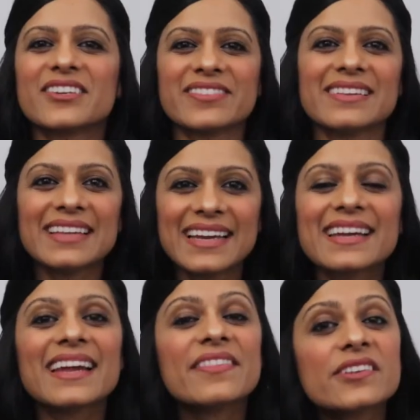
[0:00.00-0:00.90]
there's a
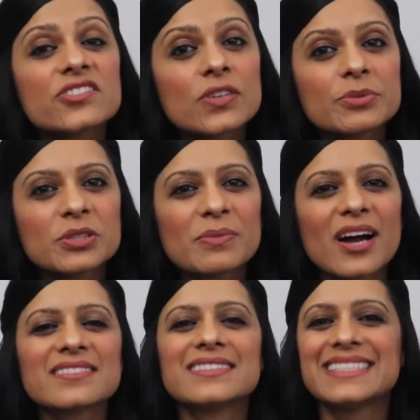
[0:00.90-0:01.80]
link in the description
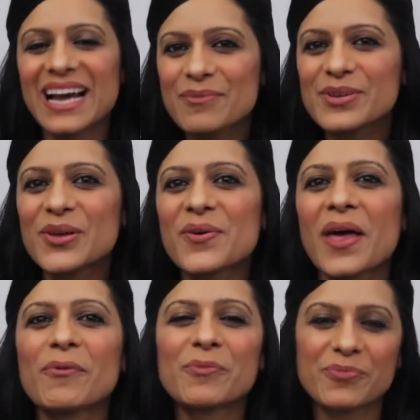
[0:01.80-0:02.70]
box down below
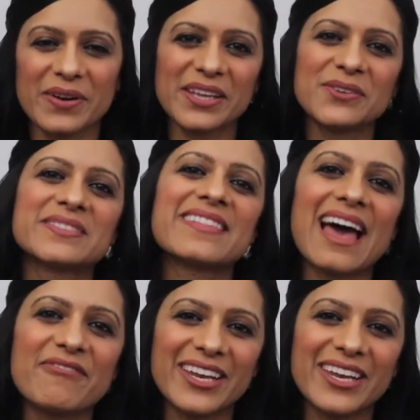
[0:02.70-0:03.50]
that will bring you to that